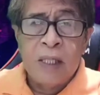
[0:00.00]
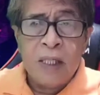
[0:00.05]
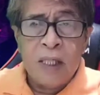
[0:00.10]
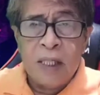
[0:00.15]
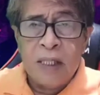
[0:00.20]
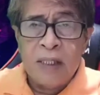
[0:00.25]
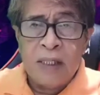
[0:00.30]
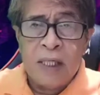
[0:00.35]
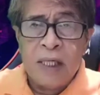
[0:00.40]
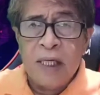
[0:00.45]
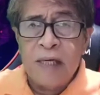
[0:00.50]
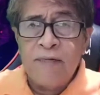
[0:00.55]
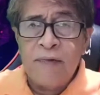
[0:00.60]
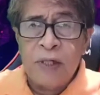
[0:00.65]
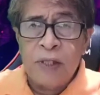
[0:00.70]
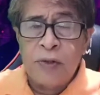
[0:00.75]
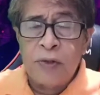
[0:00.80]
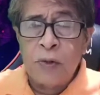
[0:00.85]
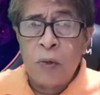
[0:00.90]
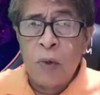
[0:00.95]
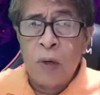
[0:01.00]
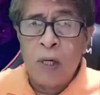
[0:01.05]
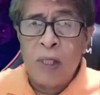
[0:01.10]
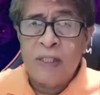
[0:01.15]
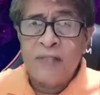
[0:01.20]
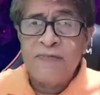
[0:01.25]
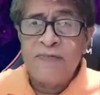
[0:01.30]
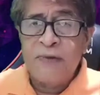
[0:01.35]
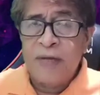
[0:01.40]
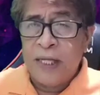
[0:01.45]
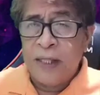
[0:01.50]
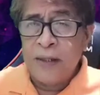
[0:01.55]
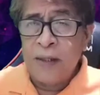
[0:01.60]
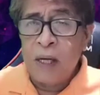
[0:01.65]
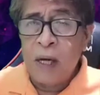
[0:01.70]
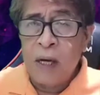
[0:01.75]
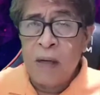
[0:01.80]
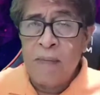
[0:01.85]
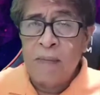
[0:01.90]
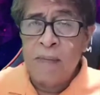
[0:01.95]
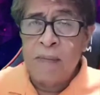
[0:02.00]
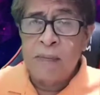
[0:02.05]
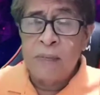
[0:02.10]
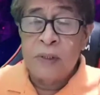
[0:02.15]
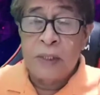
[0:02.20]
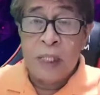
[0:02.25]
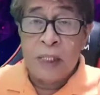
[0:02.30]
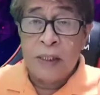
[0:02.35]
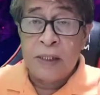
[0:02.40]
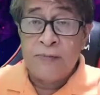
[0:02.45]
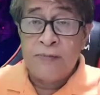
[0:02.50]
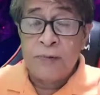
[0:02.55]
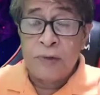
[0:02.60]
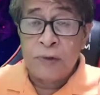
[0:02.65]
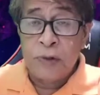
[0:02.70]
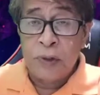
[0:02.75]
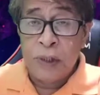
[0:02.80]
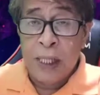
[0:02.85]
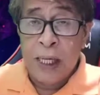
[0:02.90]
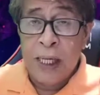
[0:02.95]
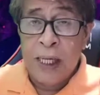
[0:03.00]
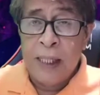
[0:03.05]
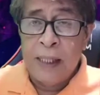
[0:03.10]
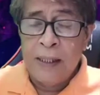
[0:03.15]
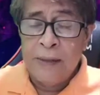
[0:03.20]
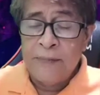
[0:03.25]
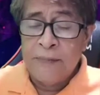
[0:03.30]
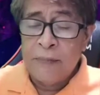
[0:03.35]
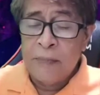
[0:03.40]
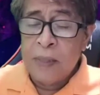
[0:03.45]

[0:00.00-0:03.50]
is leaving towards Vietnam just for today.